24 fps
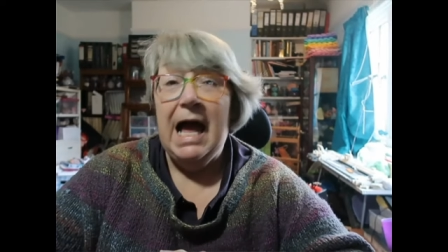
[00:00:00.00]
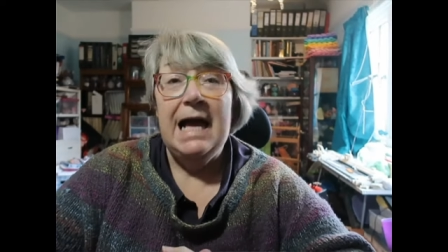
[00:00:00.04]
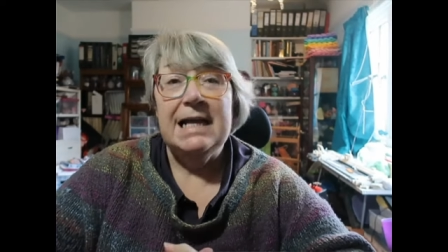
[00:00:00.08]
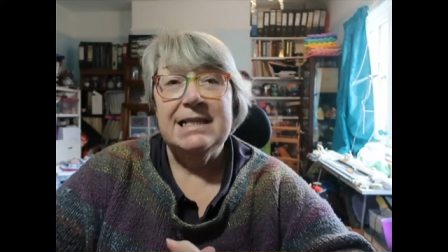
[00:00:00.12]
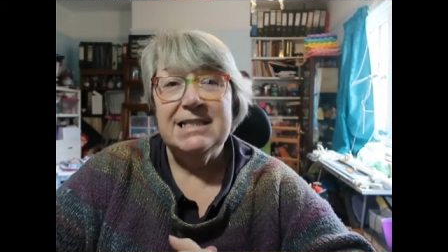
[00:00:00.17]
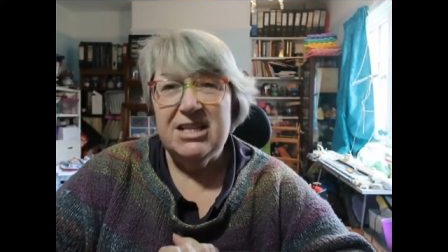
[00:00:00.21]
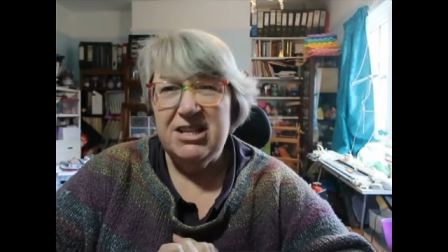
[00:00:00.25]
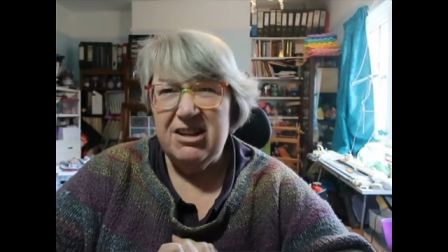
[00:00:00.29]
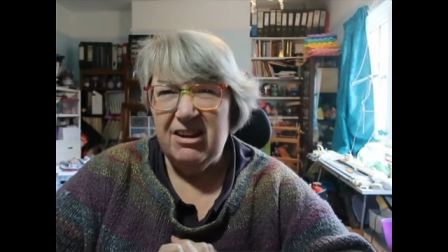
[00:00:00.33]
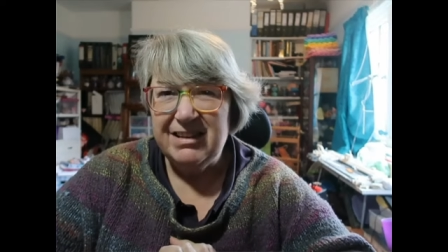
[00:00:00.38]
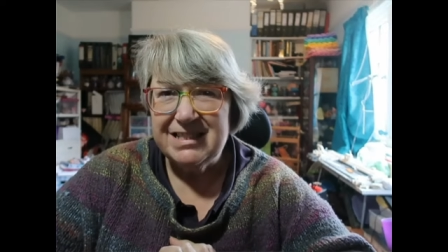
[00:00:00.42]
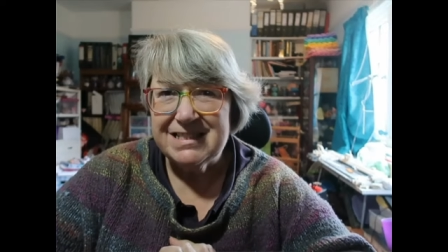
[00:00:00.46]

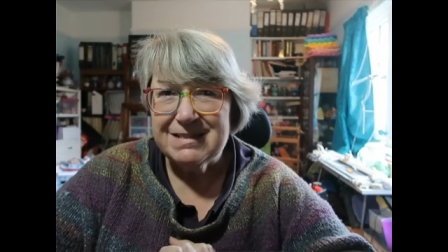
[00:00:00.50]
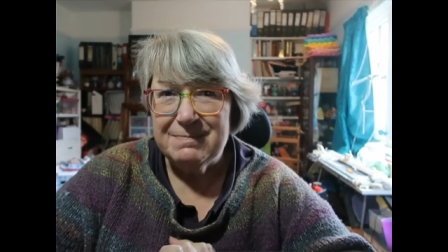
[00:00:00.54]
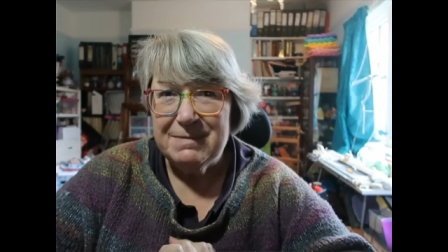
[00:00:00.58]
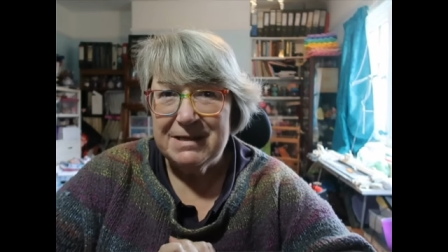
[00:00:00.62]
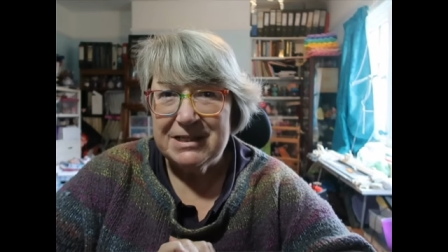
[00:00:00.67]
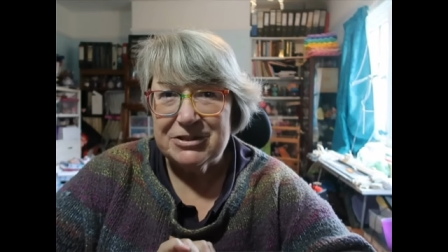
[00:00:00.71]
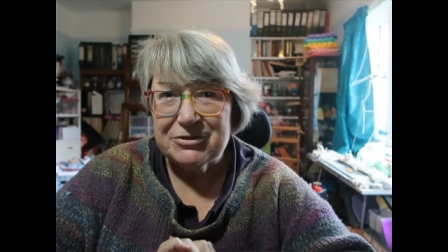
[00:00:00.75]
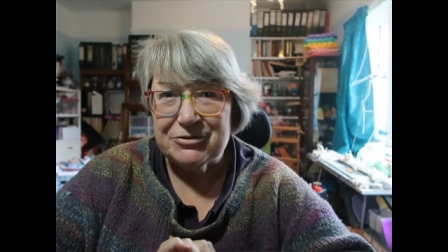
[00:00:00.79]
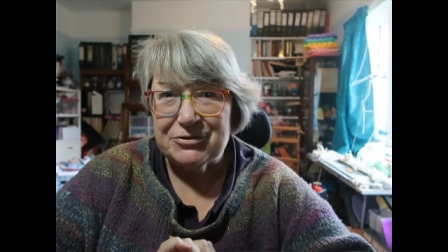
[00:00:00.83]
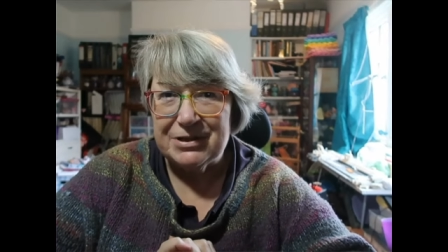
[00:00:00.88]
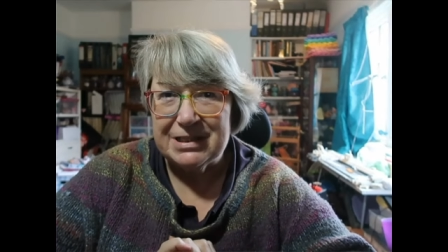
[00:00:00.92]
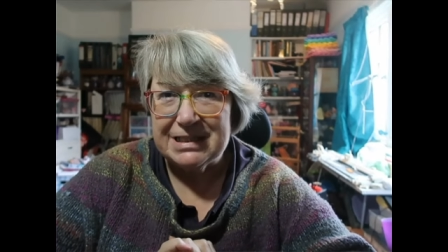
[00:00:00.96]
It's a nice
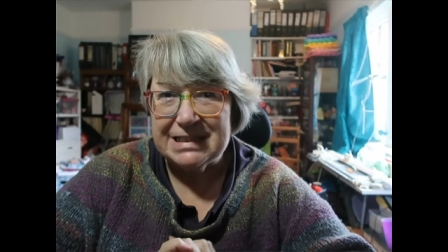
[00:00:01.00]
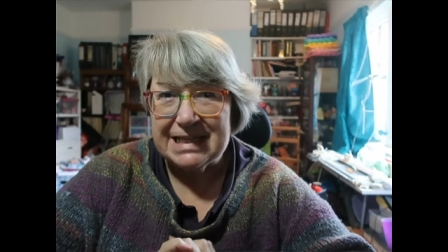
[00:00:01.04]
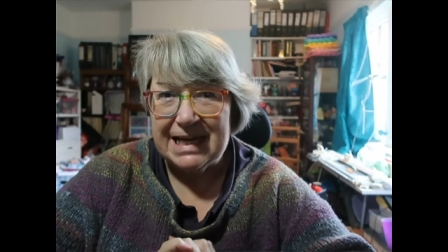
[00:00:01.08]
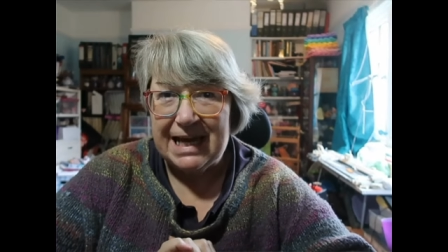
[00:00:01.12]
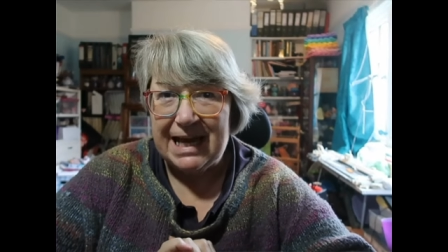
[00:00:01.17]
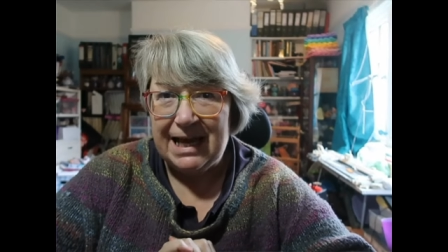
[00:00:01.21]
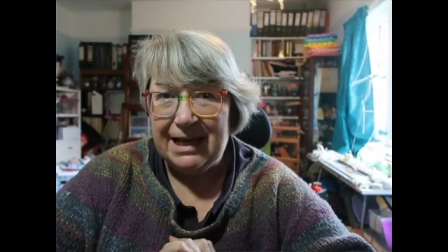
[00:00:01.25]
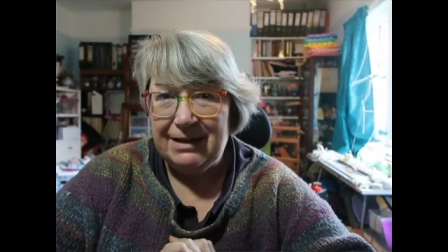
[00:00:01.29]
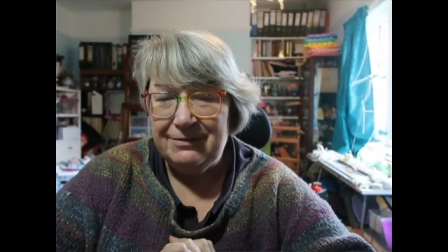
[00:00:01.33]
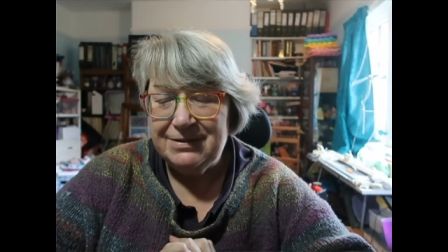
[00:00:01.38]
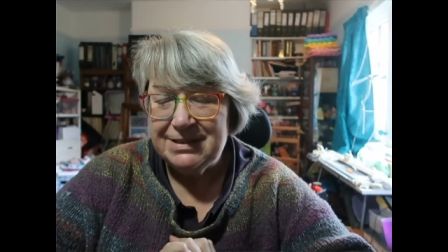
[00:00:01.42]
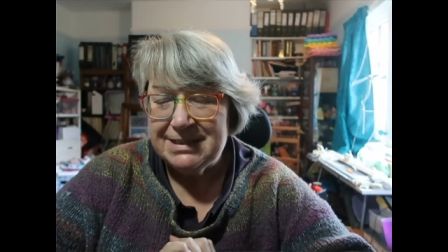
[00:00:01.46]
mystery to
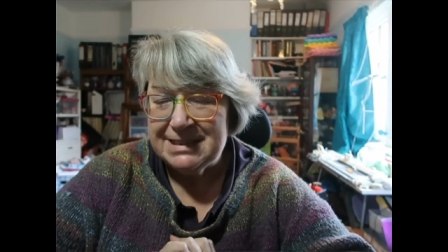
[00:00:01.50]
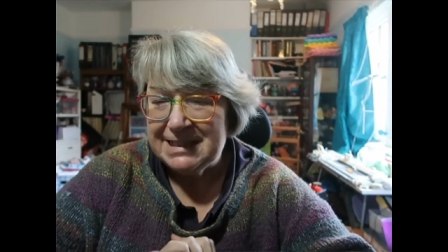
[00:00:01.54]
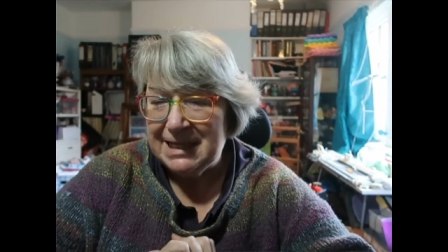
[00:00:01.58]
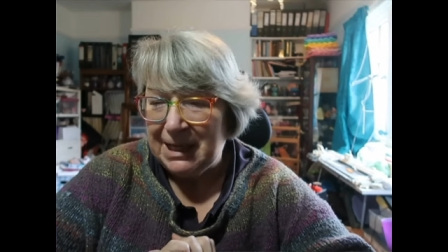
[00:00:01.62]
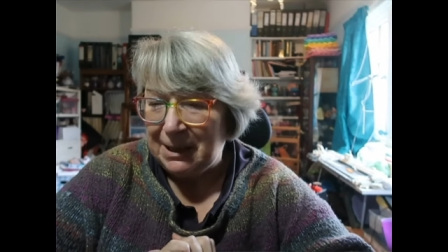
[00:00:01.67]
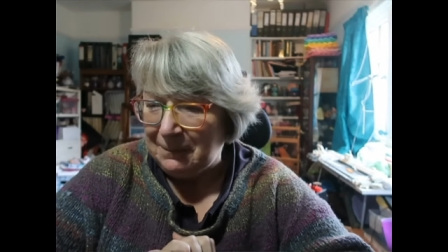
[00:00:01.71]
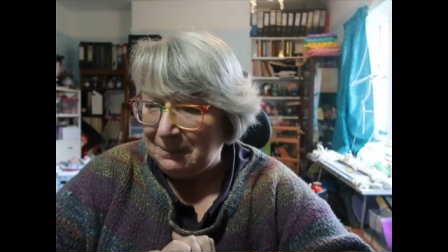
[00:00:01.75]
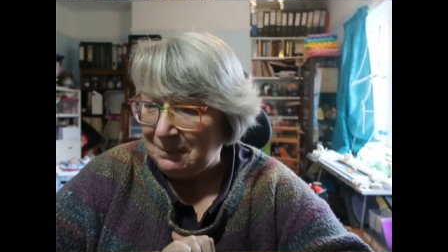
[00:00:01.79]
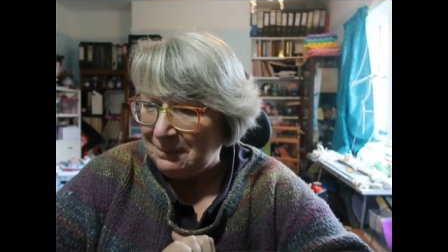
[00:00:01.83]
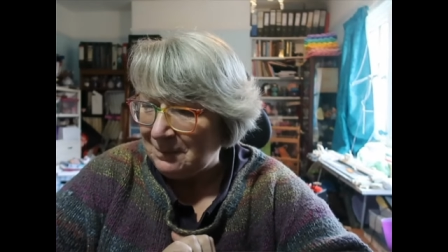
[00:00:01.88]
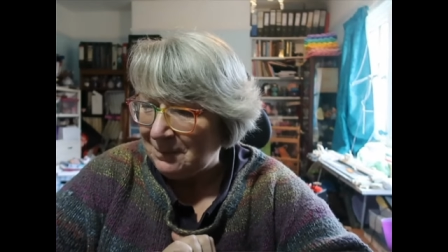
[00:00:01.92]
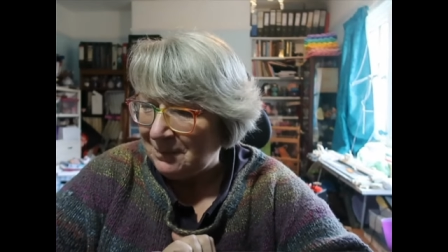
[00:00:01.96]
have, isn't
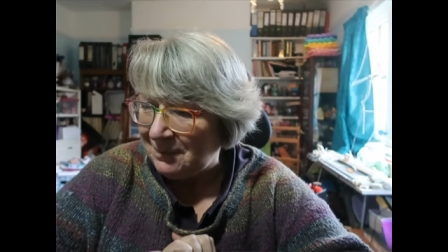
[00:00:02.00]
it?